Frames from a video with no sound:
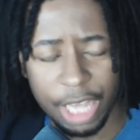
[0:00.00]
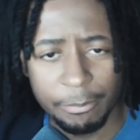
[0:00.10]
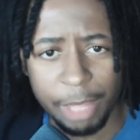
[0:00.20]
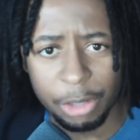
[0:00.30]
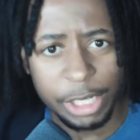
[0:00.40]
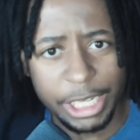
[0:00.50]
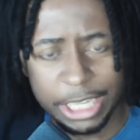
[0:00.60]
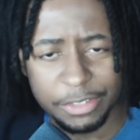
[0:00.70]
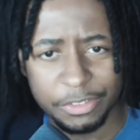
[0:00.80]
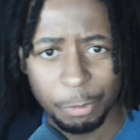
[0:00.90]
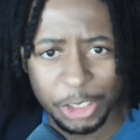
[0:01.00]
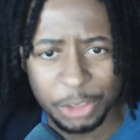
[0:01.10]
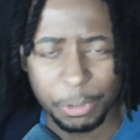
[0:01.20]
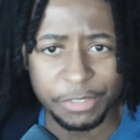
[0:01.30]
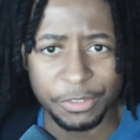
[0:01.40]
I'm not going to get into which
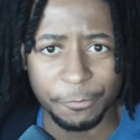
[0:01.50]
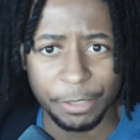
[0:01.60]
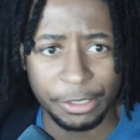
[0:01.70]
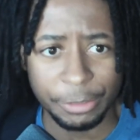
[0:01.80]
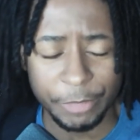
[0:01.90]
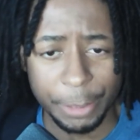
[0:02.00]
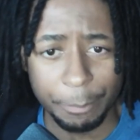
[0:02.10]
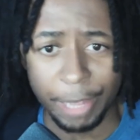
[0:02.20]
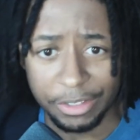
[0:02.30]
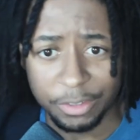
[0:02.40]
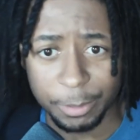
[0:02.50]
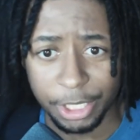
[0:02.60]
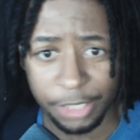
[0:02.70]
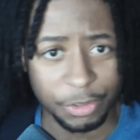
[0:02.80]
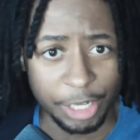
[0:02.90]
one is definitively the best
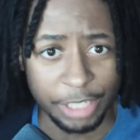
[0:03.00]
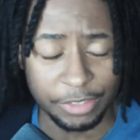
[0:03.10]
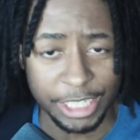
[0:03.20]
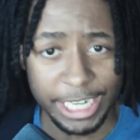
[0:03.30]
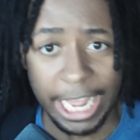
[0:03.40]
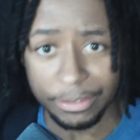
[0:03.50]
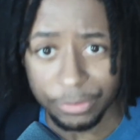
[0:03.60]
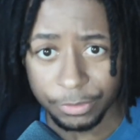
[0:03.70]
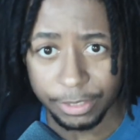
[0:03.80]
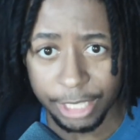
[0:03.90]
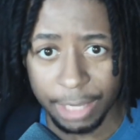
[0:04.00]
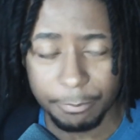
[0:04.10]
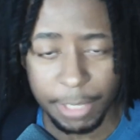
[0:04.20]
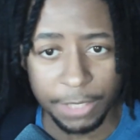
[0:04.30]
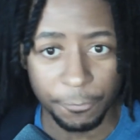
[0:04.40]
because there isn't an answer to that,
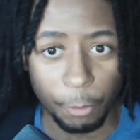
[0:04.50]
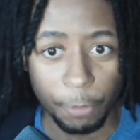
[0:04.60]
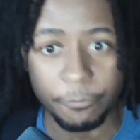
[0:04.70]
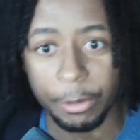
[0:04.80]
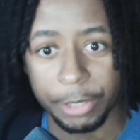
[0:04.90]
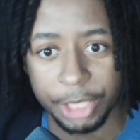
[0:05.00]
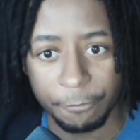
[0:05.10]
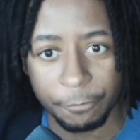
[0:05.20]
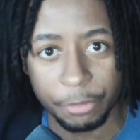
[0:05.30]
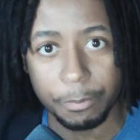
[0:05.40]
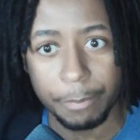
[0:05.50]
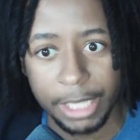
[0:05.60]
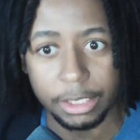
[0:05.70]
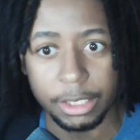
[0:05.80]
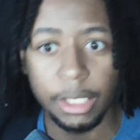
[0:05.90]
making for a very diverse
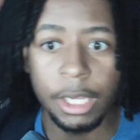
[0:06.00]
meta.